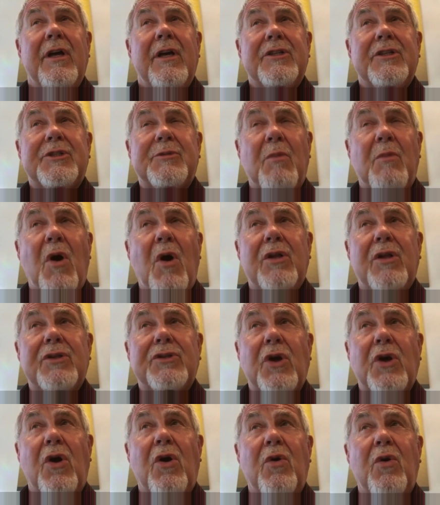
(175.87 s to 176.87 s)
small
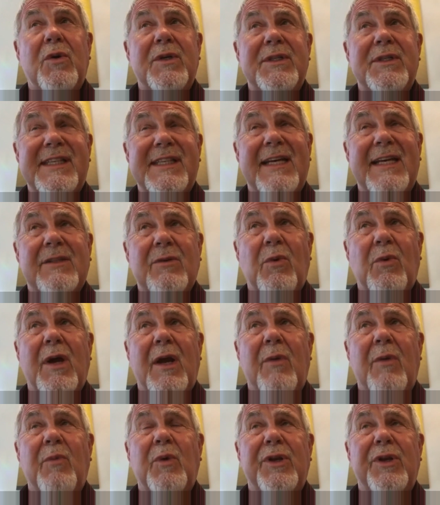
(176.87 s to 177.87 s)
toe. Is that
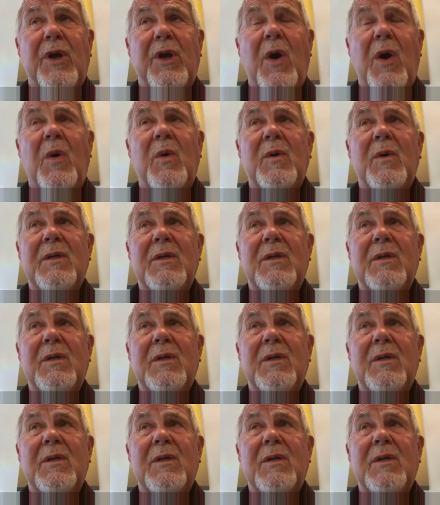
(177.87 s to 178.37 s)
where it would go?